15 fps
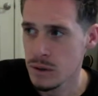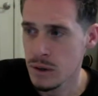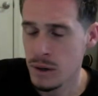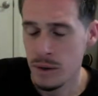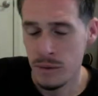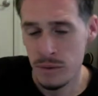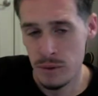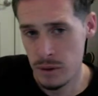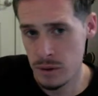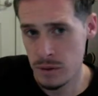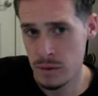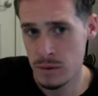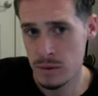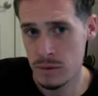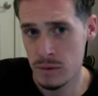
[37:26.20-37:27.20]
And
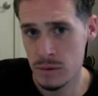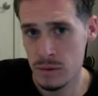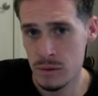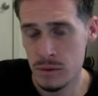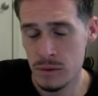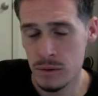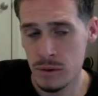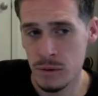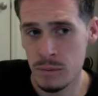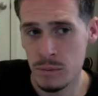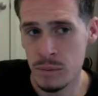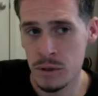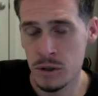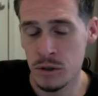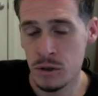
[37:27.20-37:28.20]
then
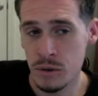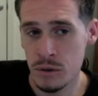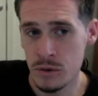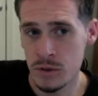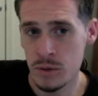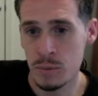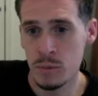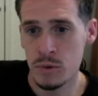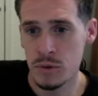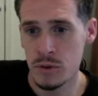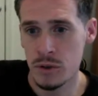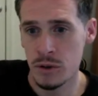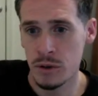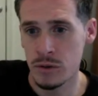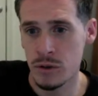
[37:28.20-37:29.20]
because I'm
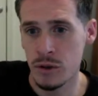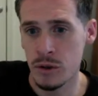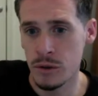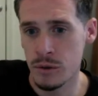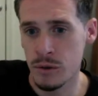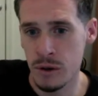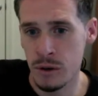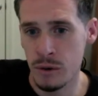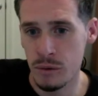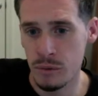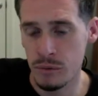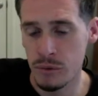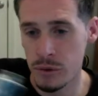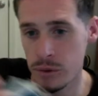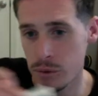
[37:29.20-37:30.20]
using a tighter
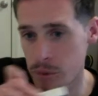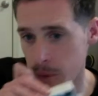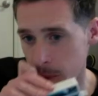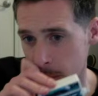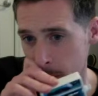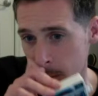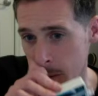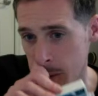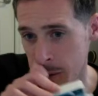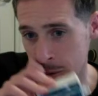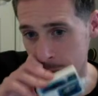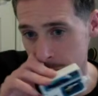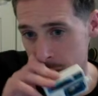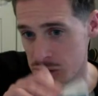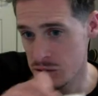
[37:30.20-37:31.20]
airflow
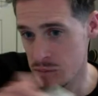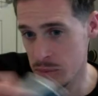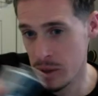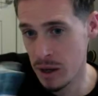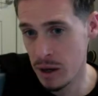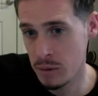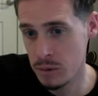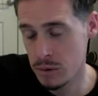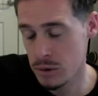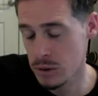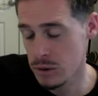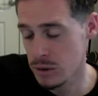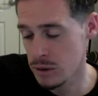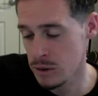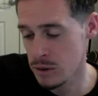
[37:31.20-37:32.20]
and less
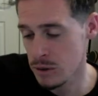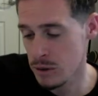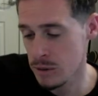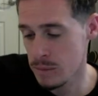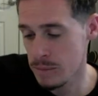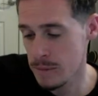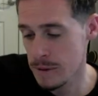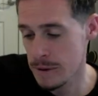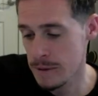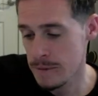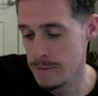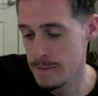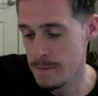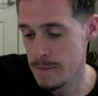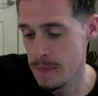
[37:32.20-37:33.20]
power,
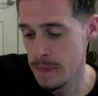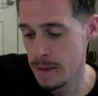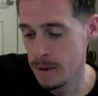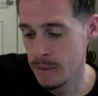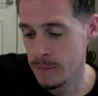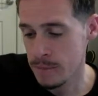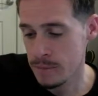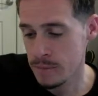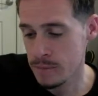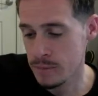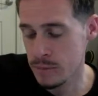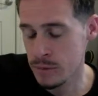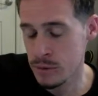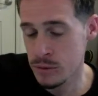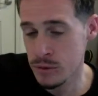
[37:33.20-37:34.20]
I'm
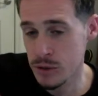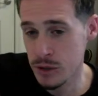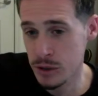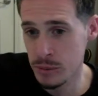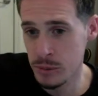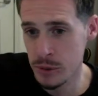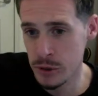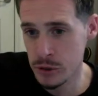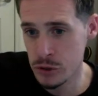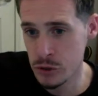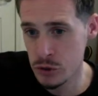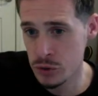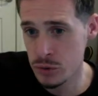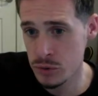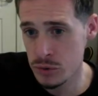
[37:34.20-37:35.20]
using up less
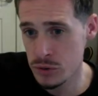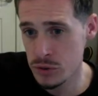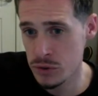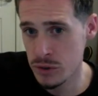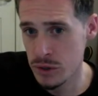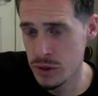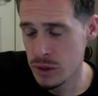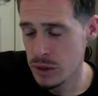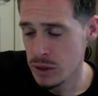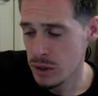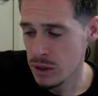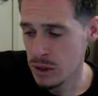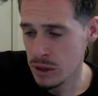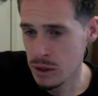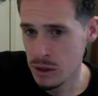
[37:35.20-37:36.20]
juice.
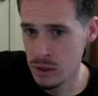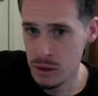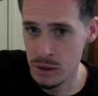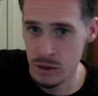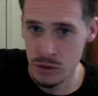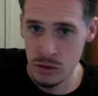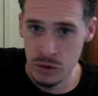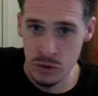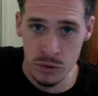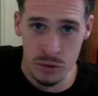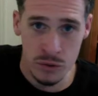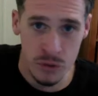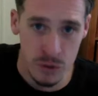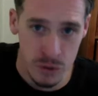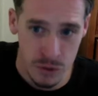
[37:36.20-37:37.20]
And as
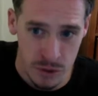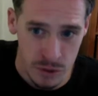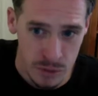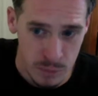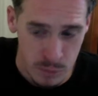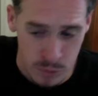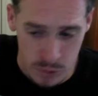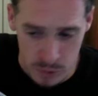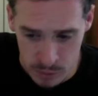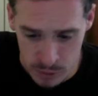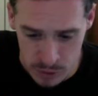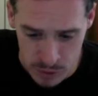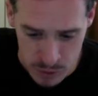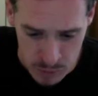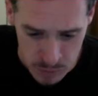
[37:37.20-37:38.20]
juice just gets more and more
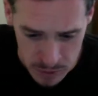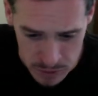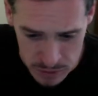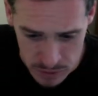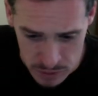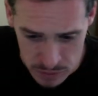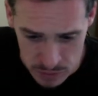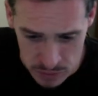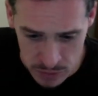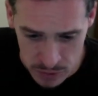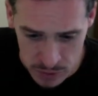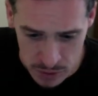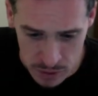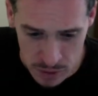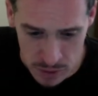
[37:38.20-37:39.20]
expensive,
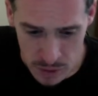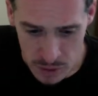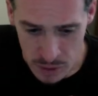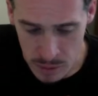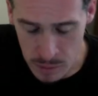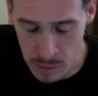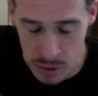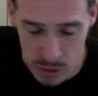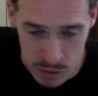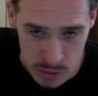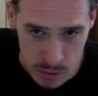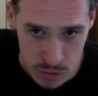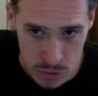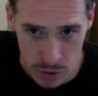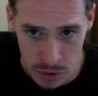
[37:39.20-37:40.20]
I may as
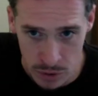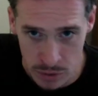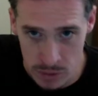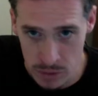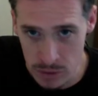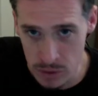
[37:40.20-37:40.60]
well try to